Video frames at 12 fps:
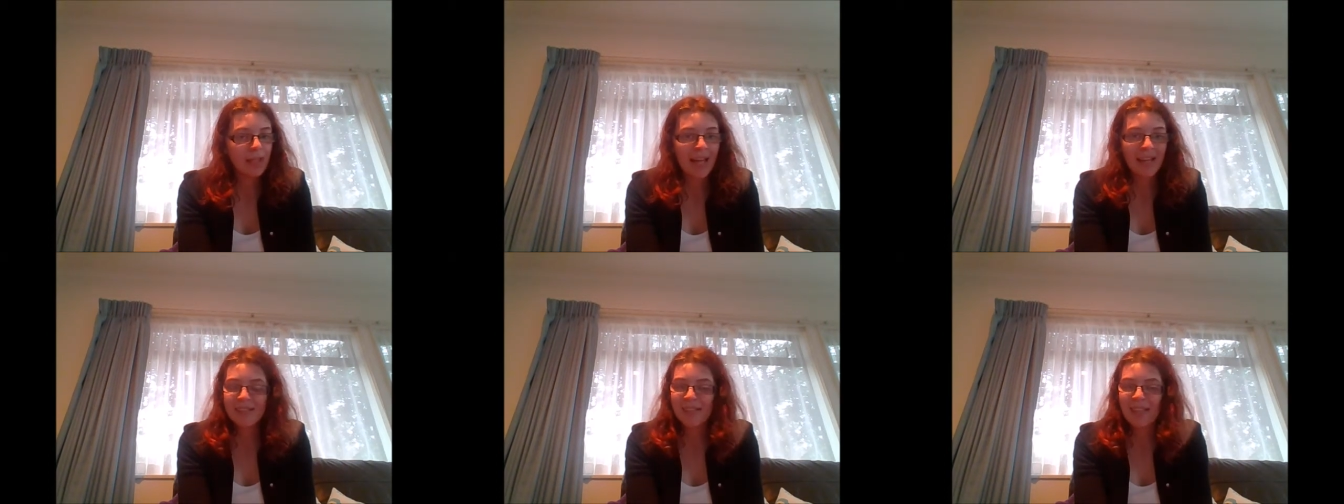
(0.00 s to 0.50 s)

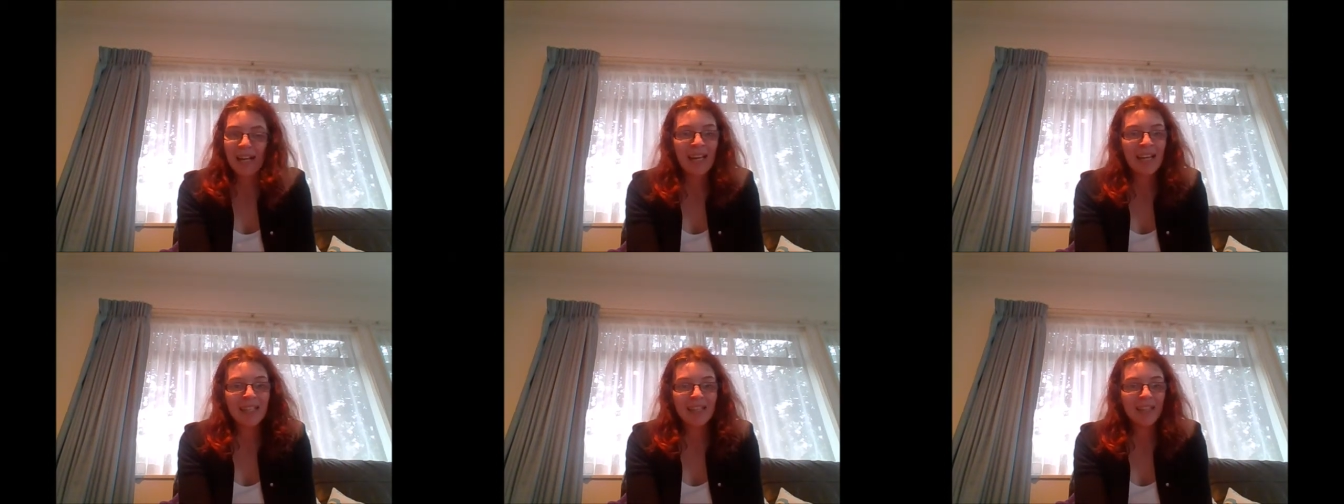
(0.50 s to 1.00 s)
And it's
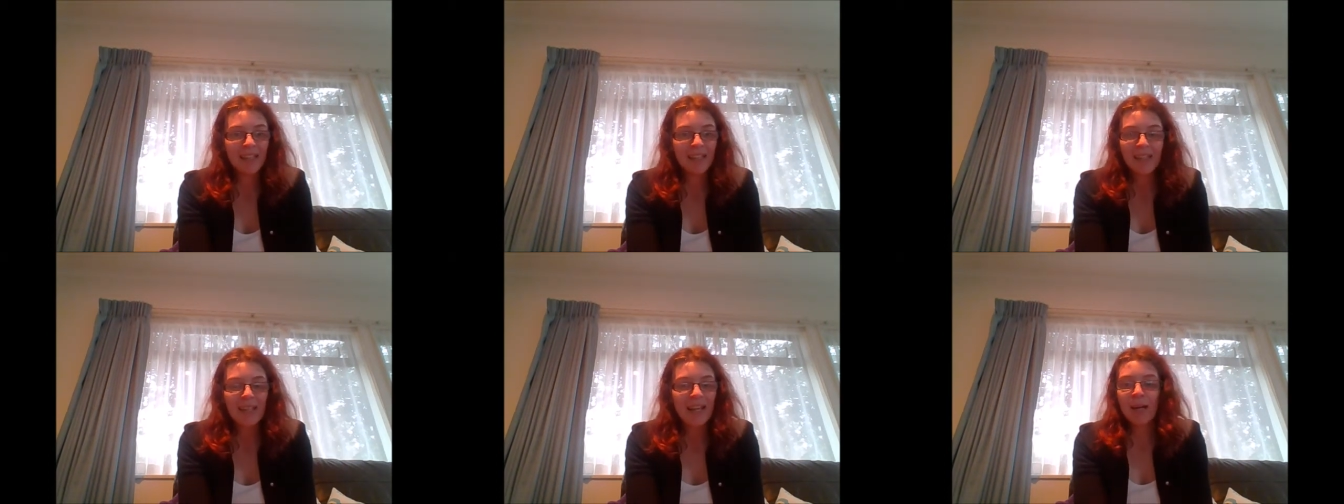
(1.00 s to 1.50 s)
hard.
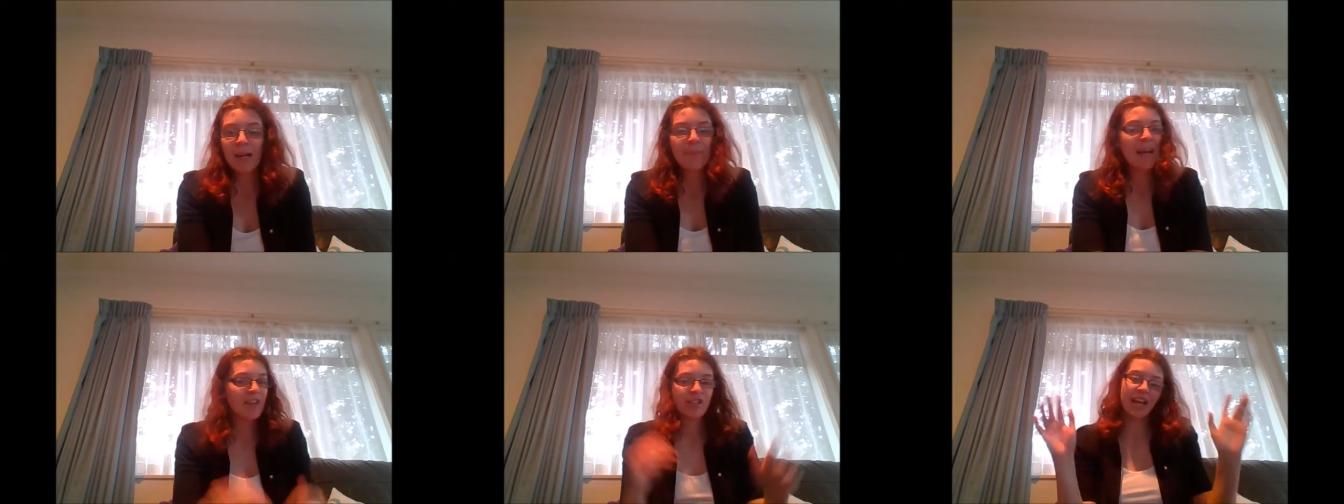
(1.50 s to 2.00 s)
I'm
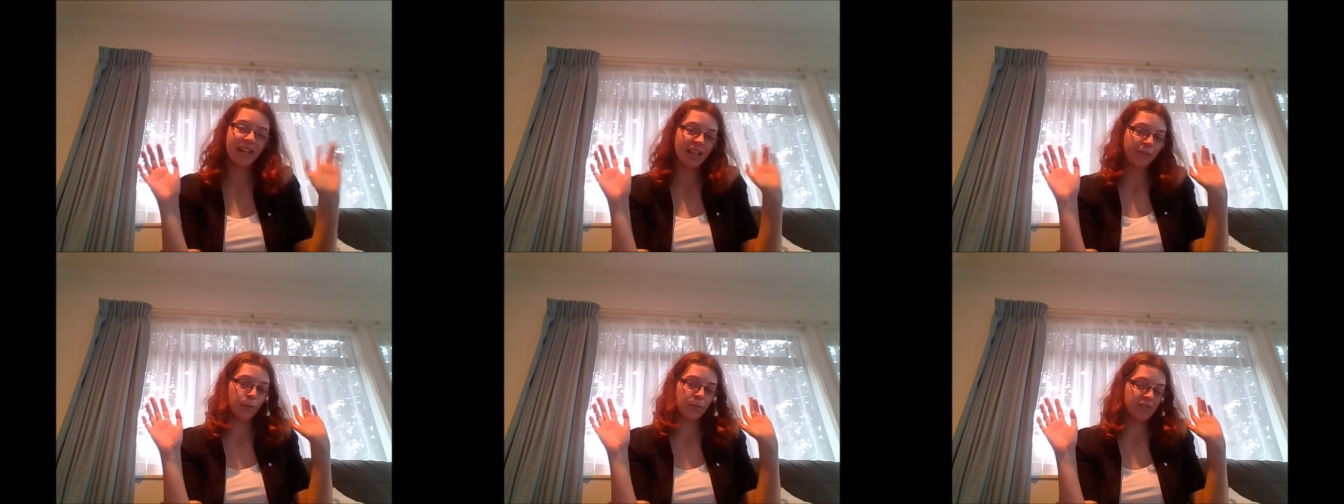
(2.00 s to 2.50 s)
hashtag
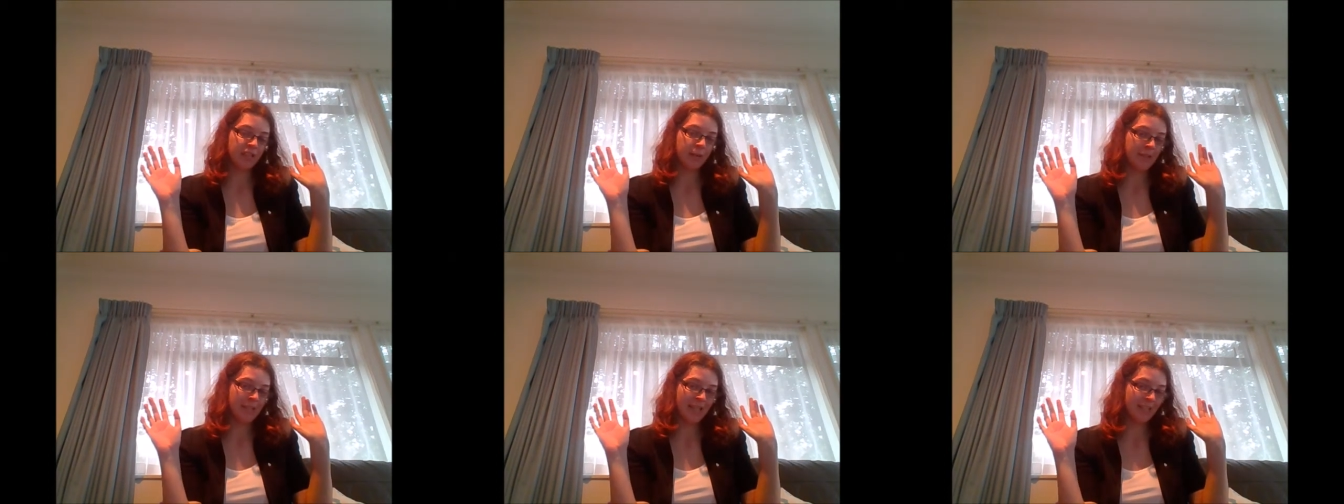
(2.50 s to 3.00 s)
living with
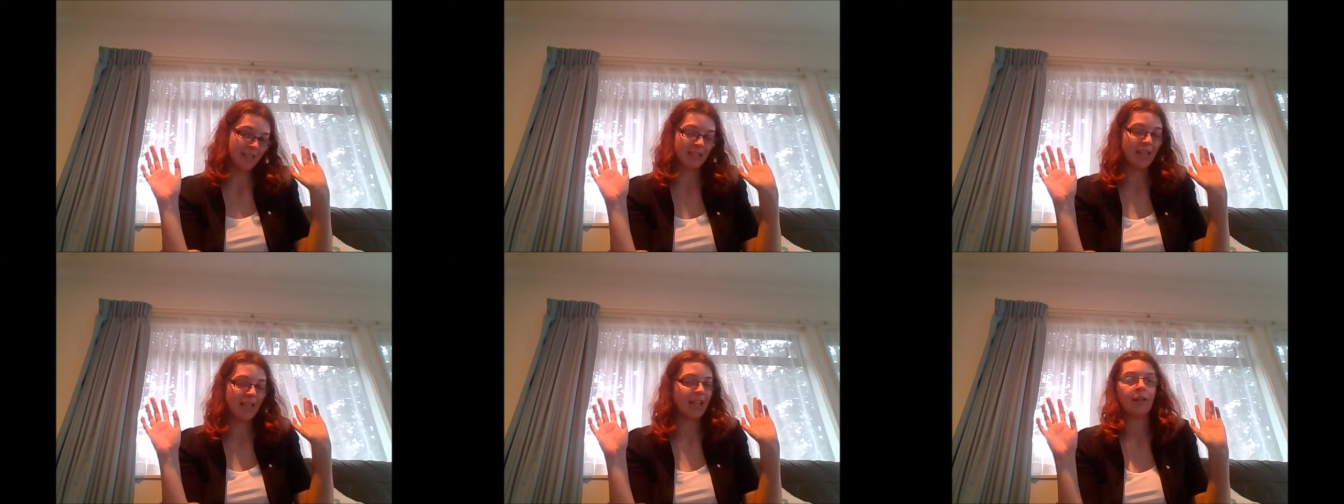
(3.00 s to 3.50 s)

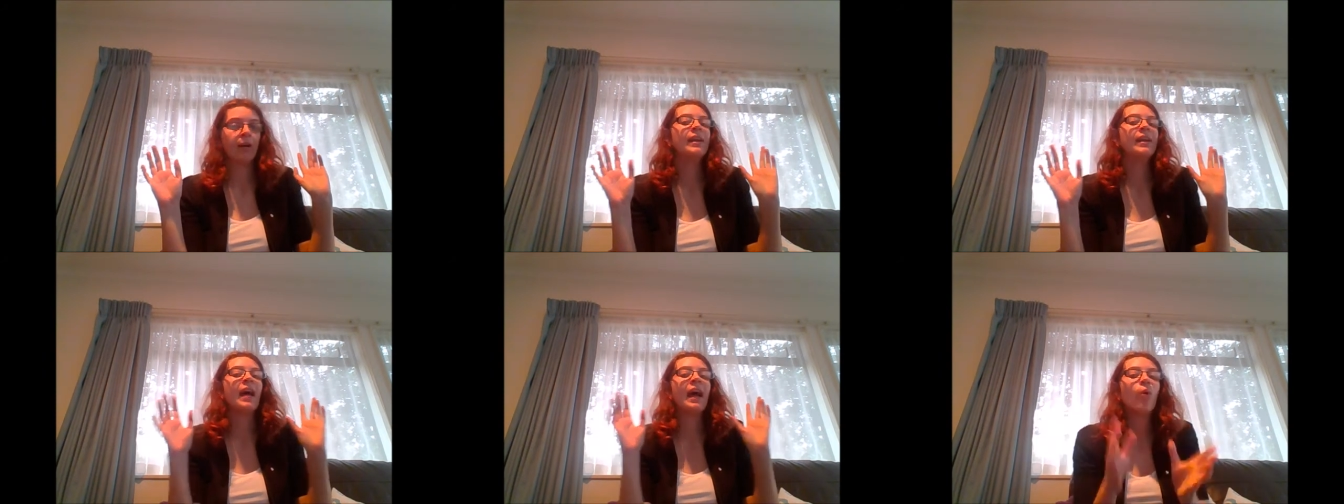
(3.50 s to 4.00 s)
CPTSD, you know,
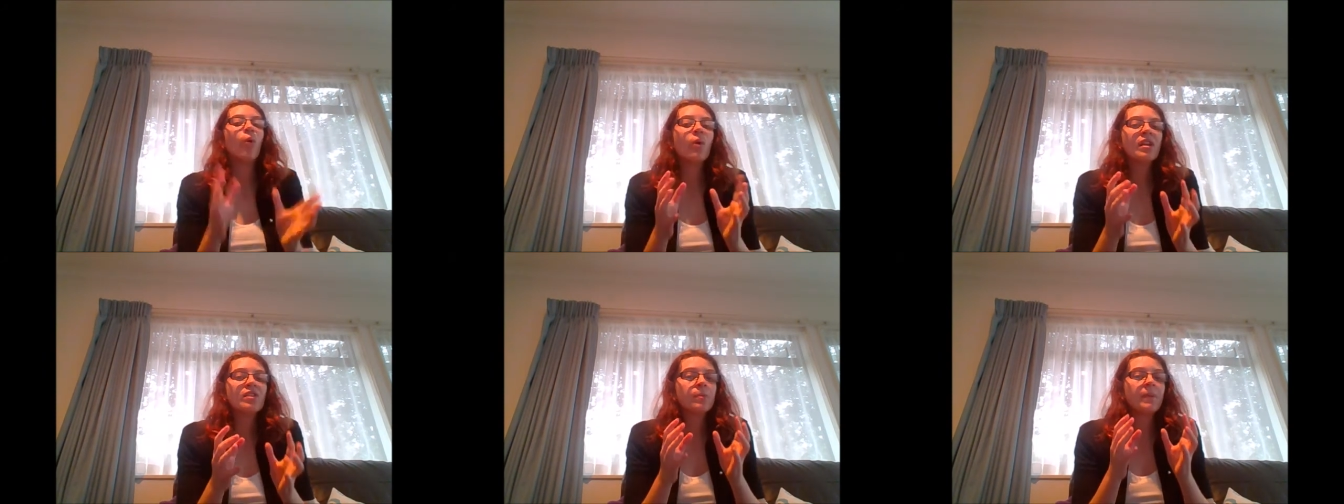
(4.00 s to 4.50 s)
and I
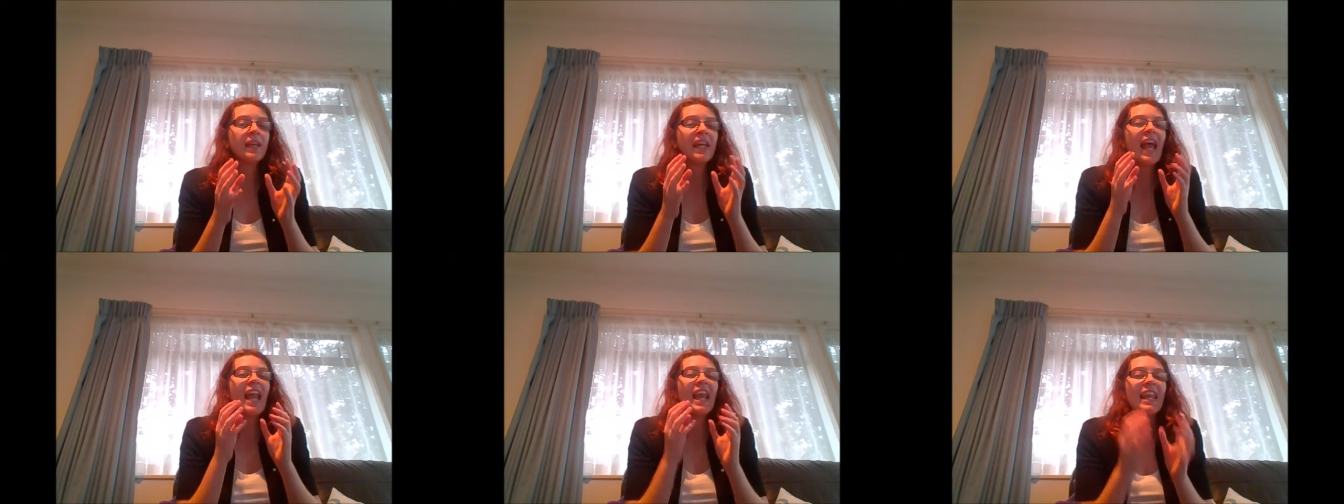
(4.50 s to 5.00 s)
always will be
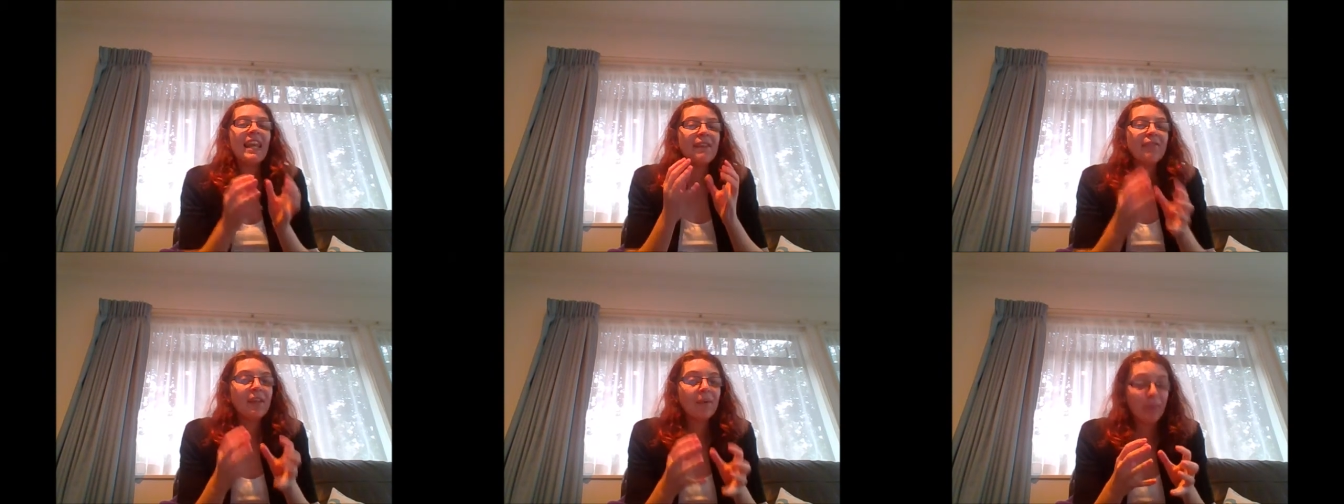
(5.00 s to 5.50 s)

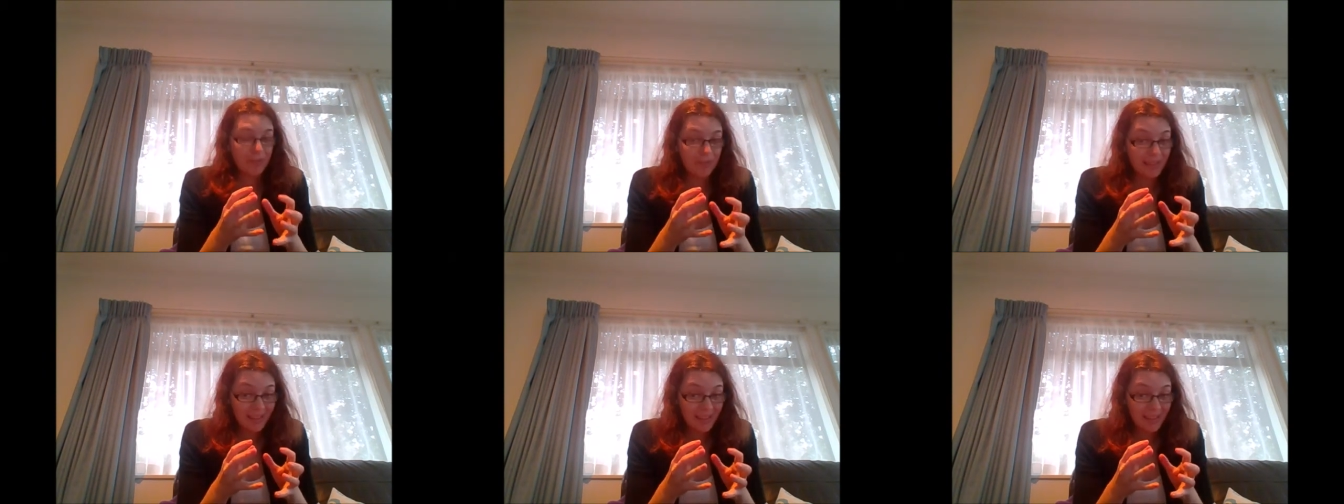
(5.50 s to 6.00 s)
living with
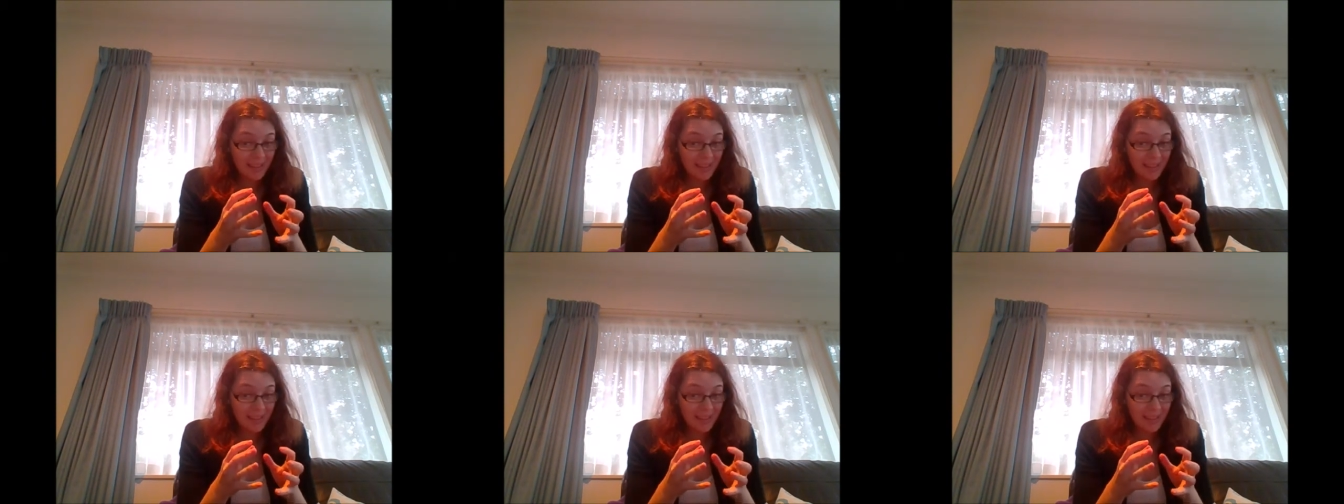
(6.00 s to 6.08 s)
it.